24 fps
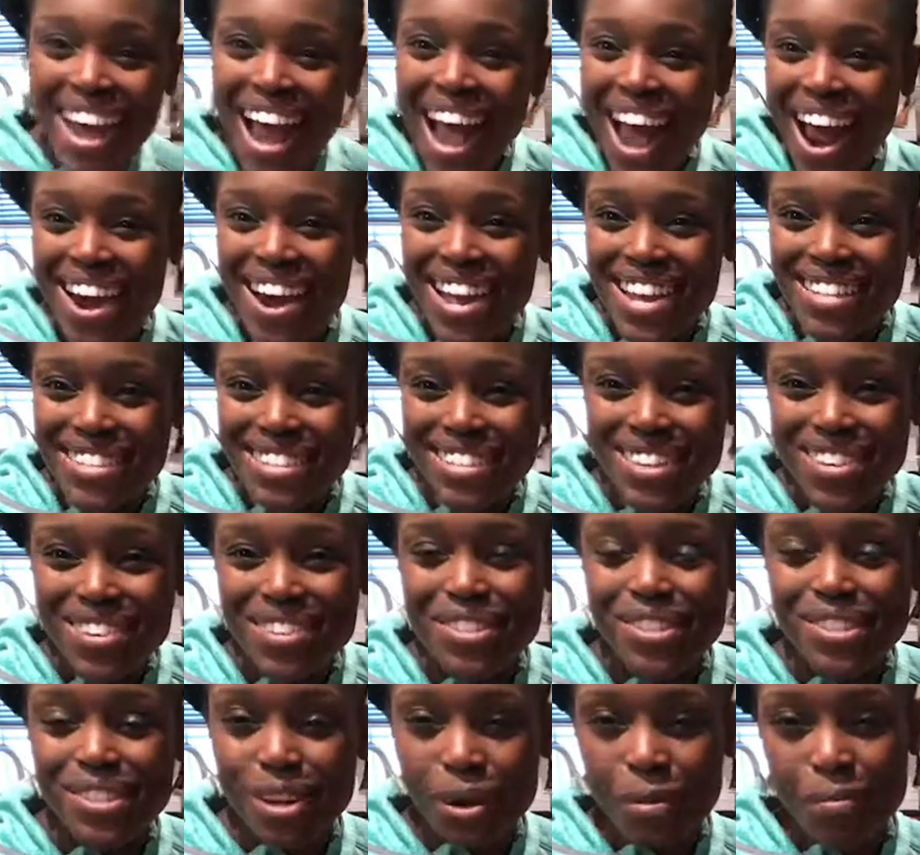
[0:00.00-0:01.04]
All right,
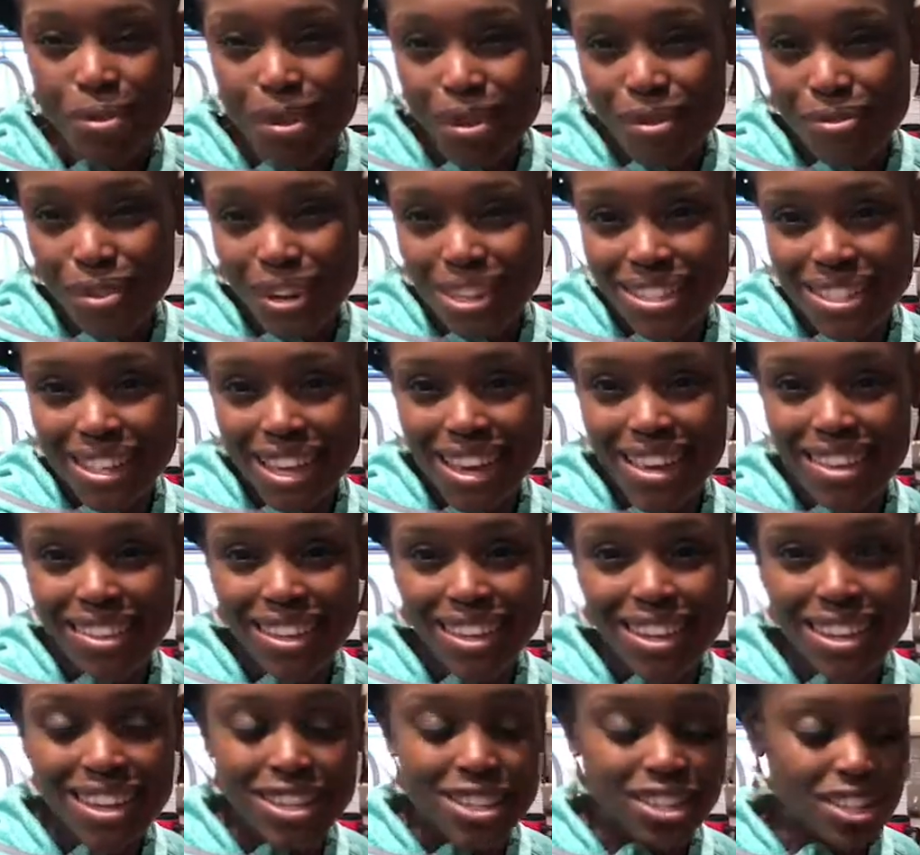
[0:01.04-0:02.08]
so don't be afraid to get in the
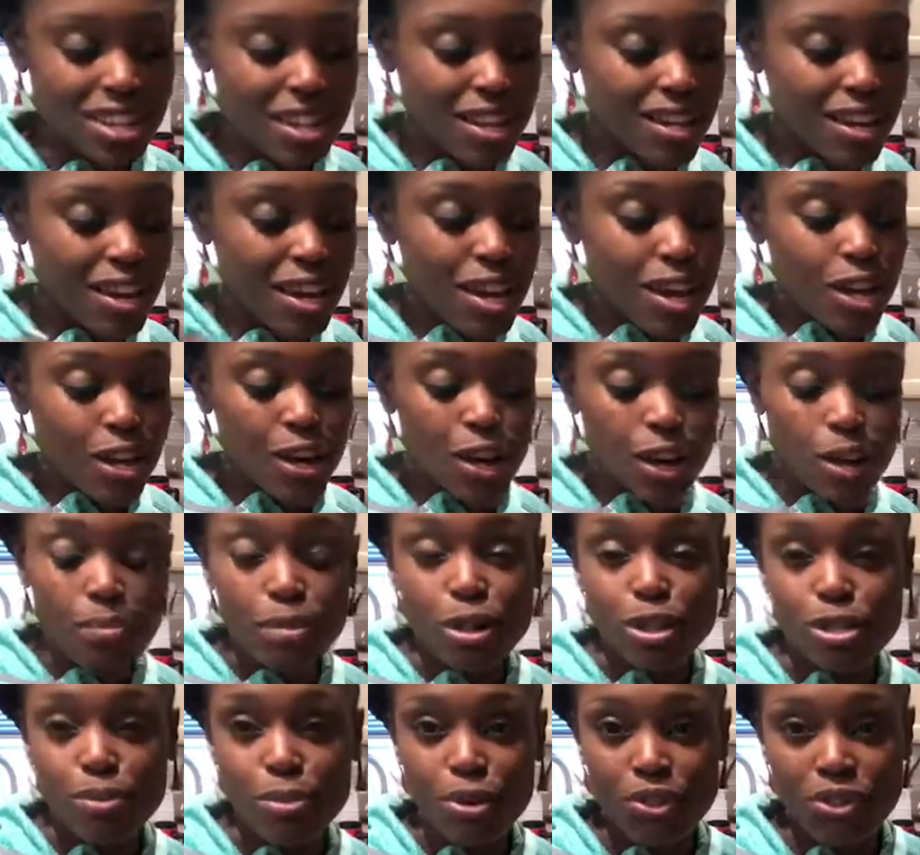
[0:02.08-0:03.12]
kitchen, cook
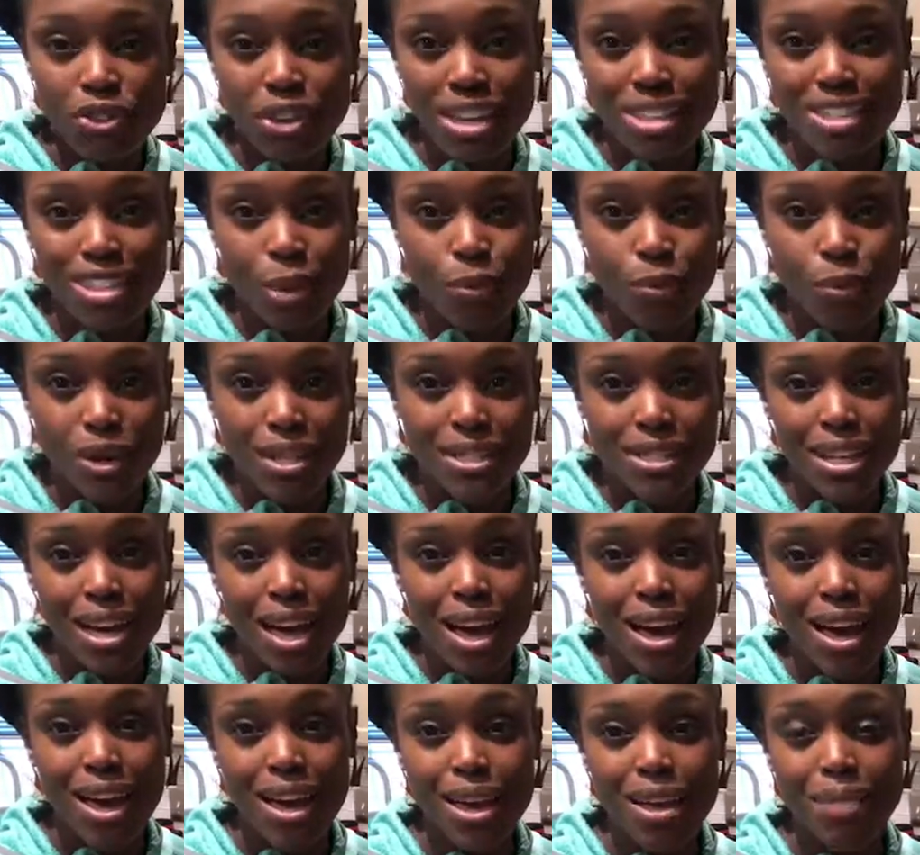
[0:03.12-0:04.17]
multiple things at one
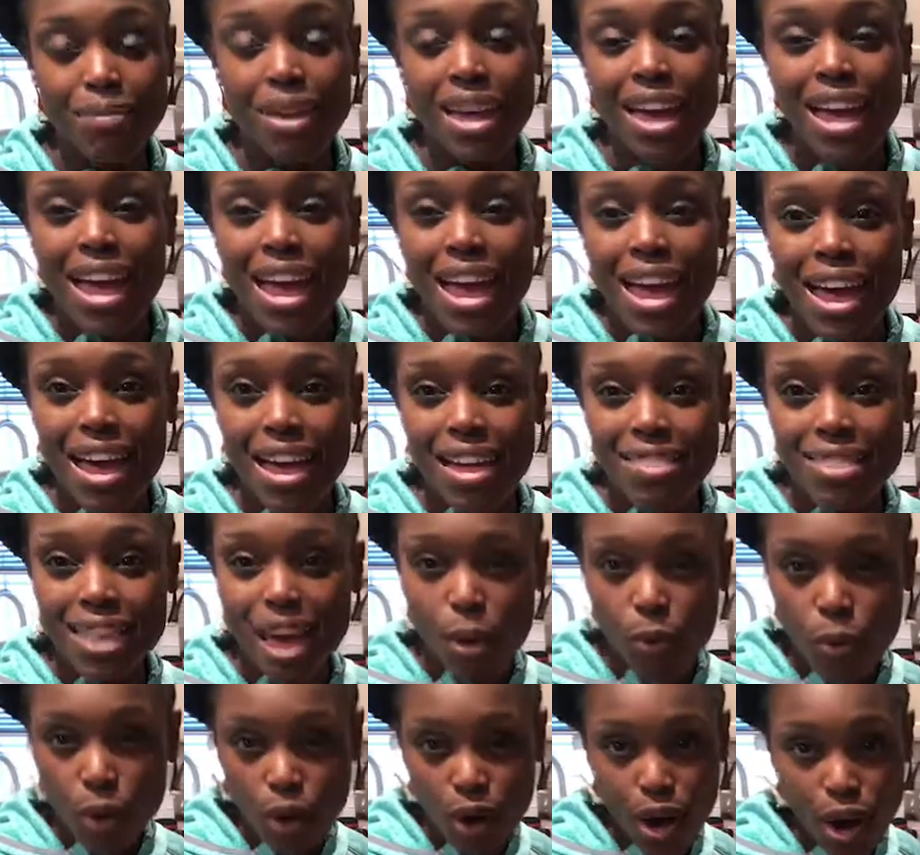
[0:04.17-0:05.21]
time, and
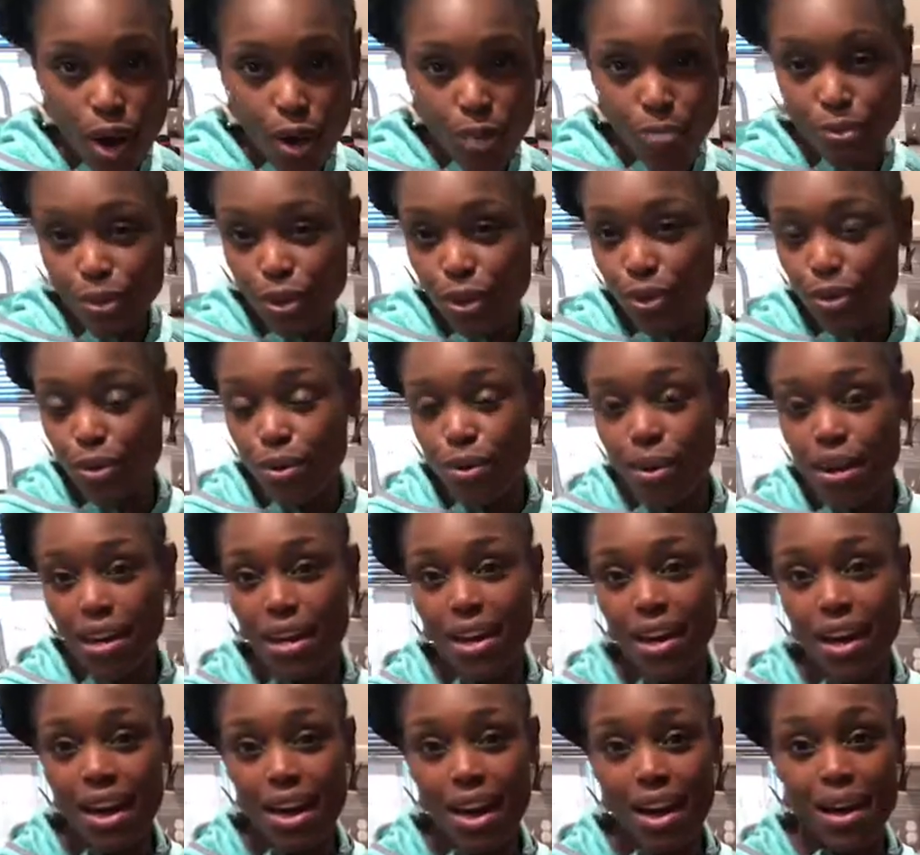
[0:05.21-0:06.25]
that will help you
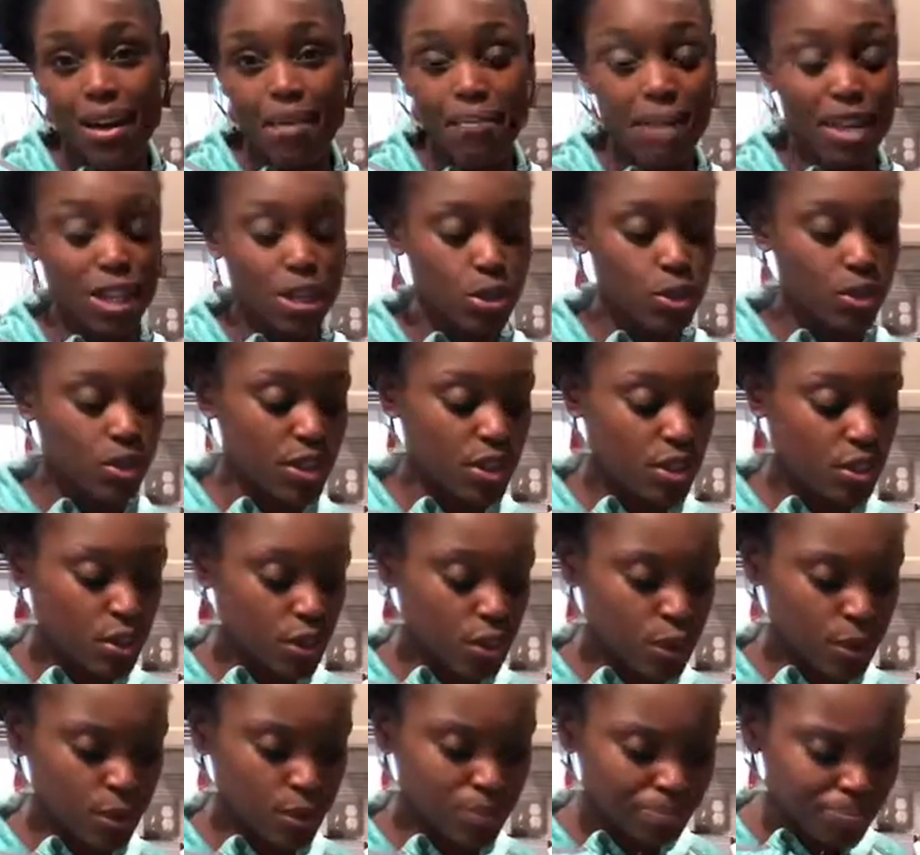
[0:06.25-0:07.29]
make sure that
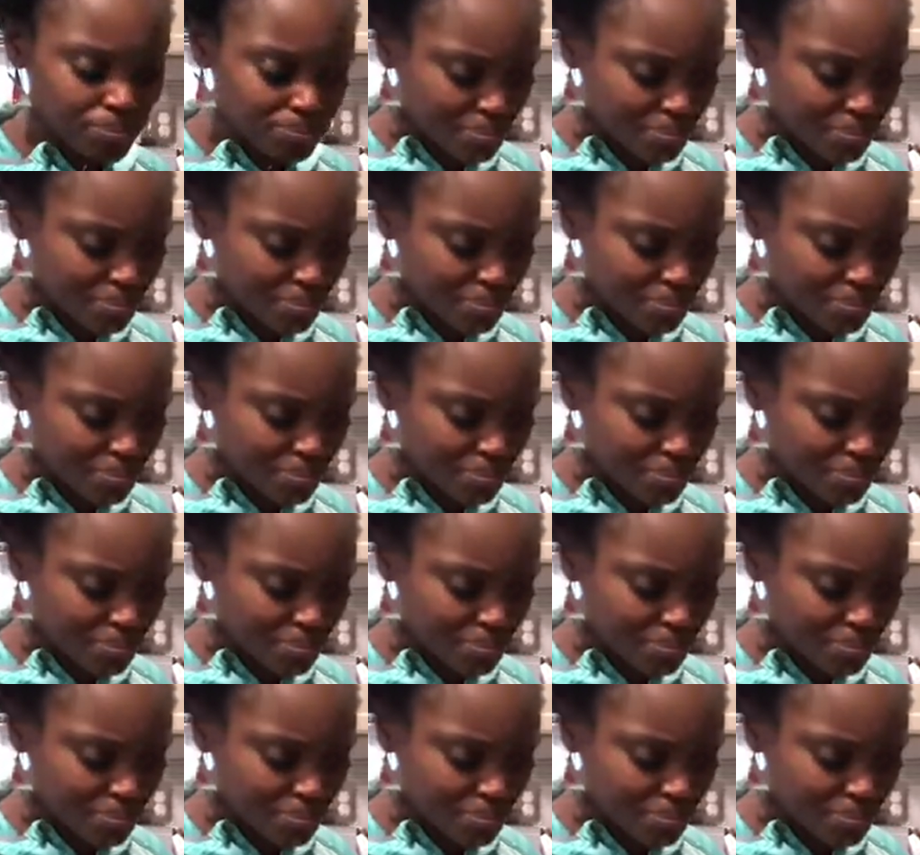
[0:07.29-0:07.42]
you